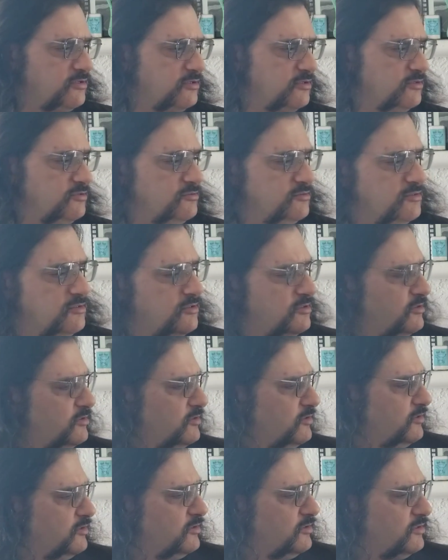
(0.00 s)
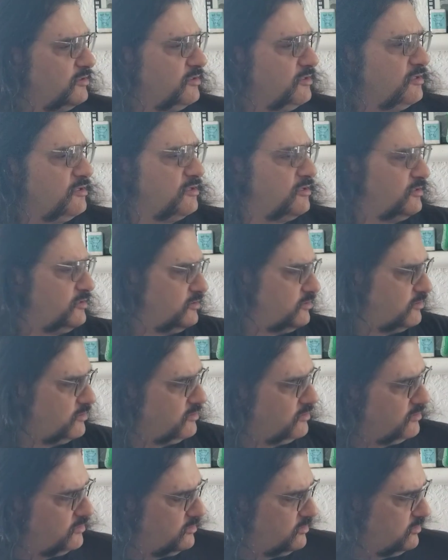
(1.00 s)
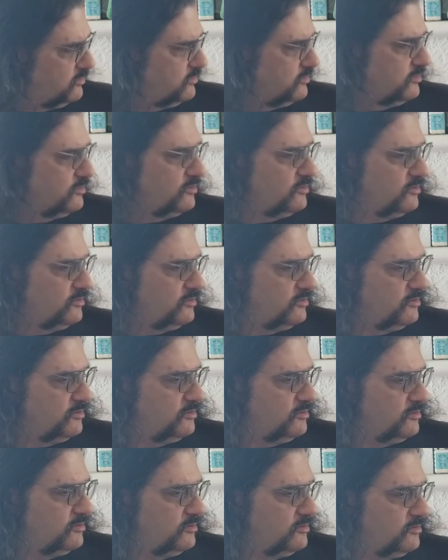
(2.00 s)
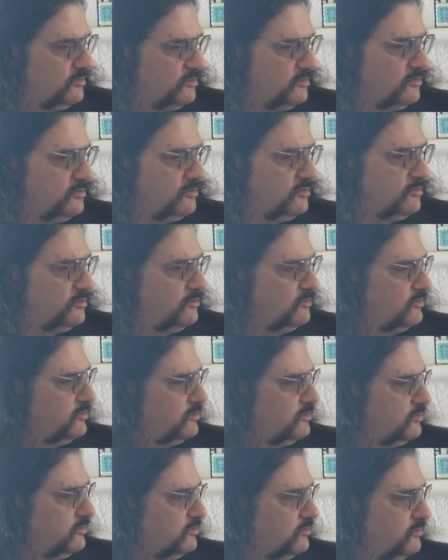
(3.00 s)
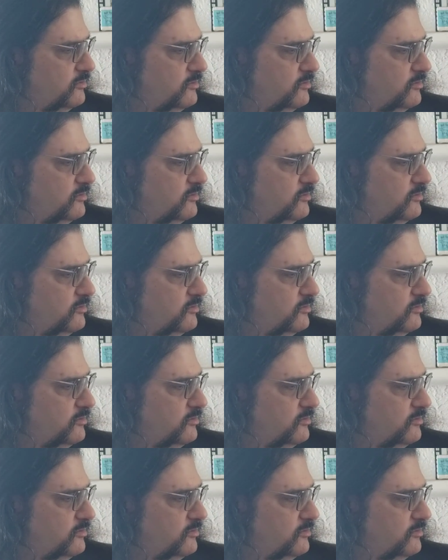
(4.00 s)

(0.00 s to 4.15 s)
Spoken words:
Nothing is said.